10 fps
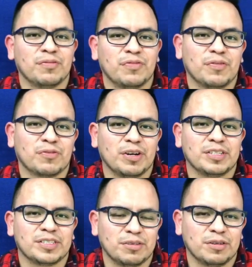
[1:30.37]
and fifth
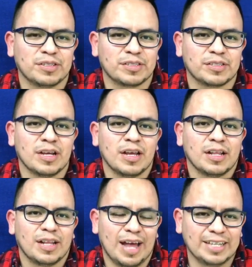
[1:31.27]
grade students.
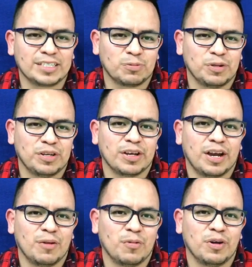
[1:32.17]
Last week,
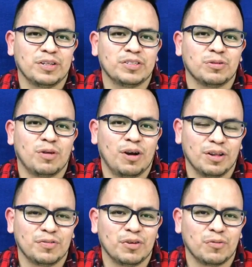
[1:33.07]
I went into all
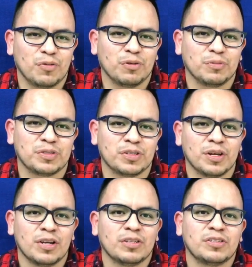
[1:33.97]
of your rooms
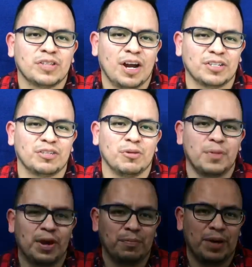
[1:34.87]
to talk to you
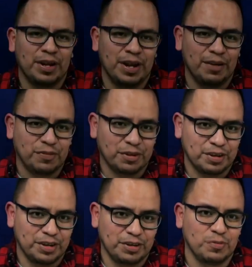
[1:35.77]
about Pan
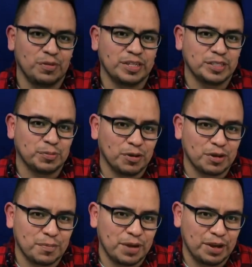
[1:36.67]
African Night. When I spoke
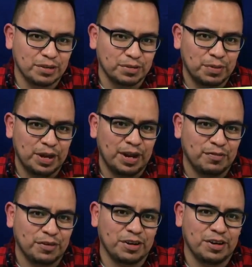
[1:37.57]
about Pan
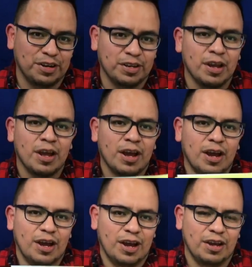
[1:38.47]
African Night,
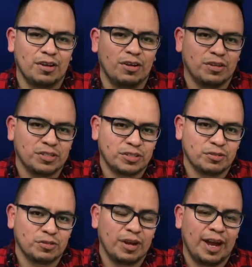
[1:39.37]
I
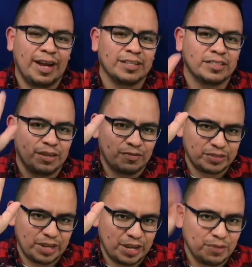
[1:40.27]
also asked if
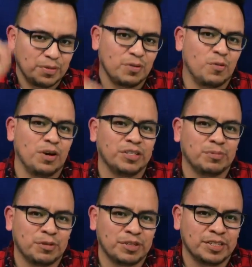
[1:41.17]
anybody wanted to
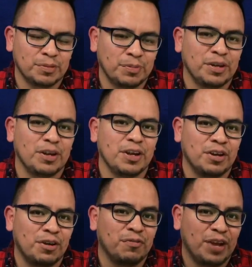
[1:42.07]
participate in
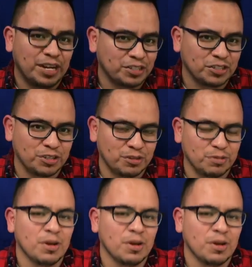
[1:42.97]
our fashion show.